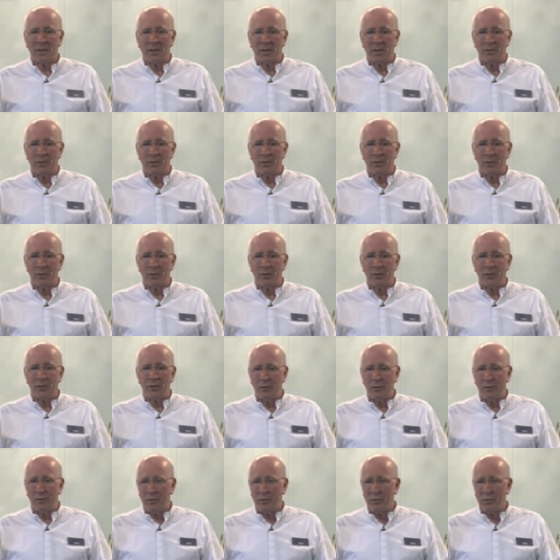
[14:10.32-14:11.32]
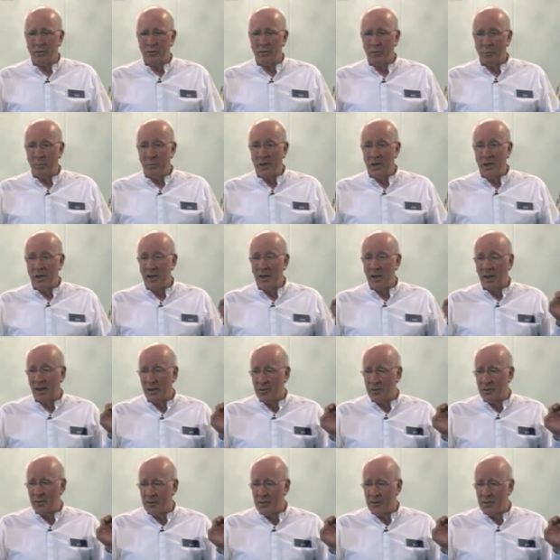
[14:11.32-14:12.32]
I choose to be a
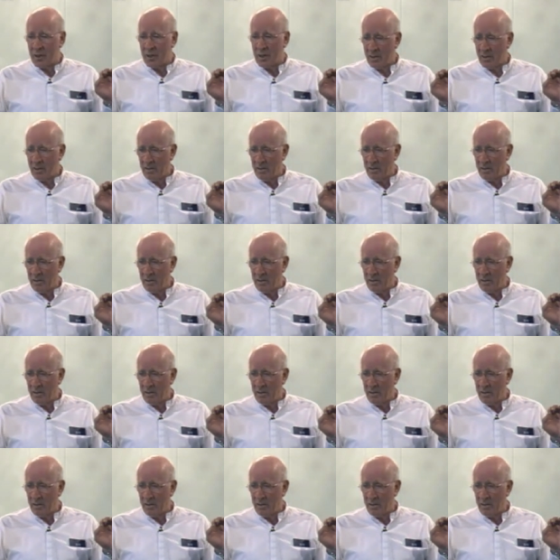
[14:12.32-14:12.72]
blessing.